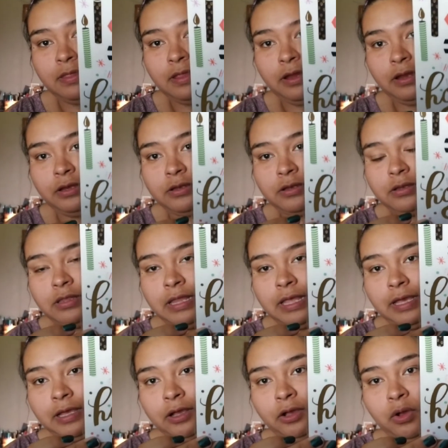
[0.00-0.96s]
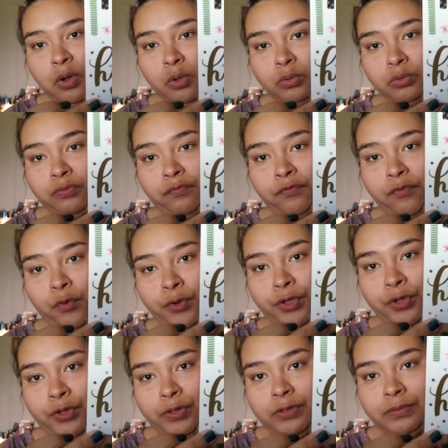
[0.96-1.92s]
They're in like a gold
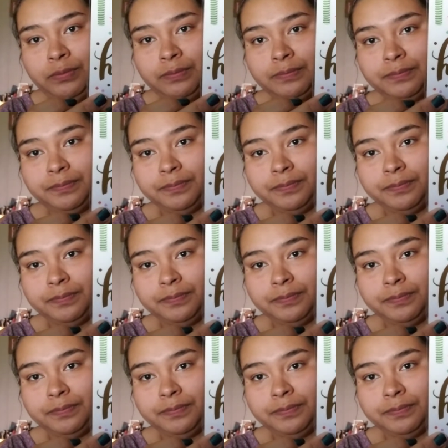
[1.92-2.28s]
foil.